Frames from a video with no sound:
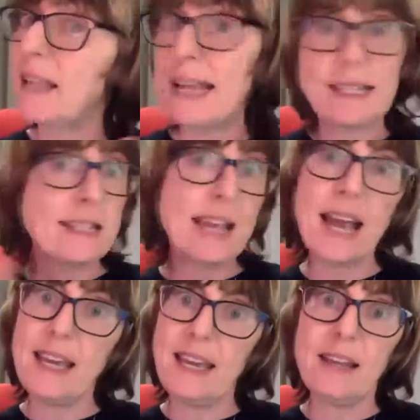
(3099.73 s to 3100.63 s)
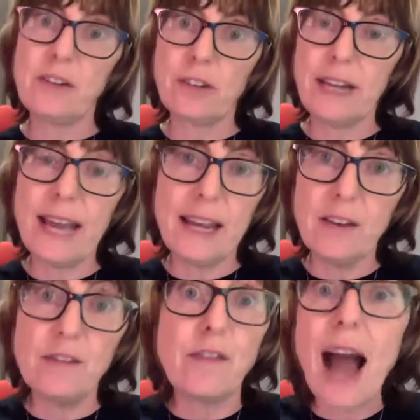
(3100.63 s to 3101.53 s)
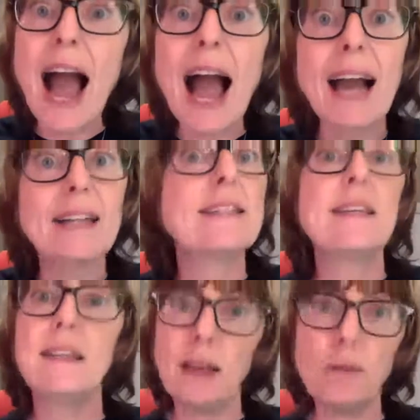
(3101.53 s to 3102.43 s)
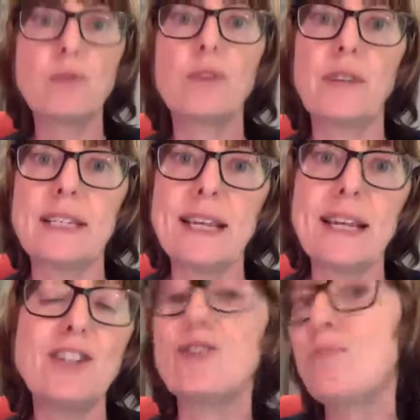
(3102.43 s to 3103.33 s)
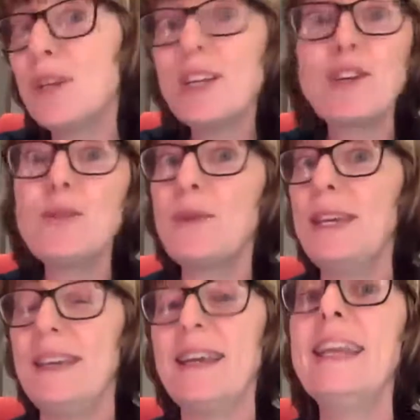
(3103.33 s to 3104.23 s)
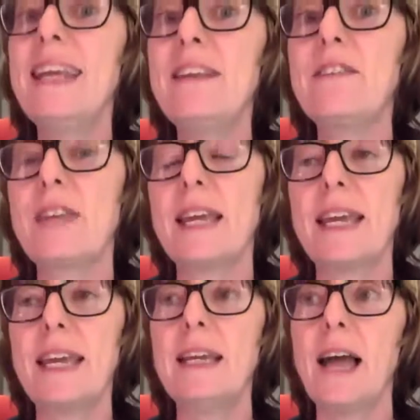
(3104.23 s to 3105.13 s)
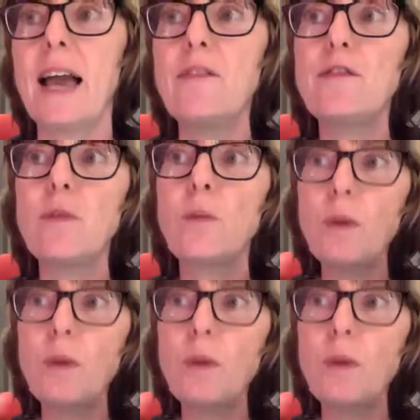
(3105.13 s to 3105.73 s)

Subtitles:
let's say in creative acts, in improvisation, but it could be in anything in life,